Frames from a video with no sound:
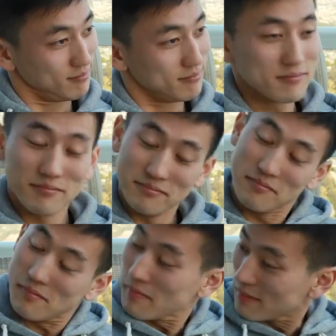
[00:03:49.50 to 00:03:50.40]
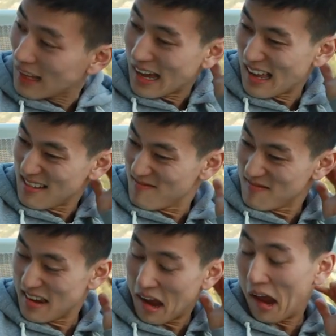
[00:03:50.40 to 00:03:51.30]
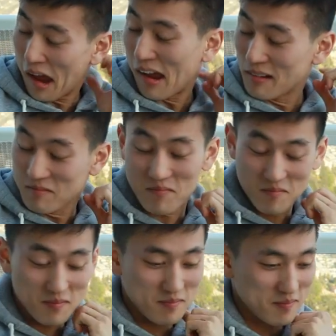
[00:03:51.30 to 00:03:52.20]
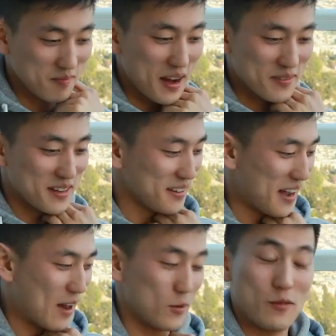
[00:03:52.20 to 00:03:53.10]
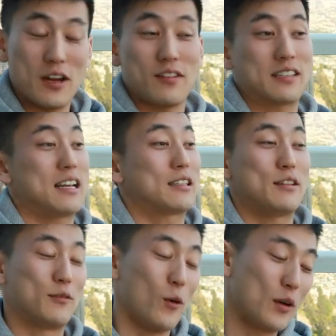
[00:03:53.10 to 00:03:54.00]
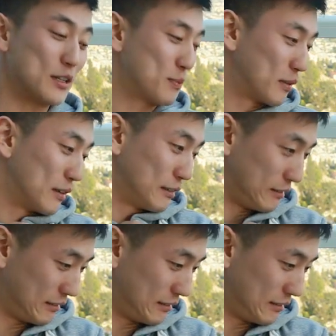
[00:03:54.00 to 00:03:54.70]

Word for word: yeah. Yeah. Maybe. I don't know if I have a sexy voice, but.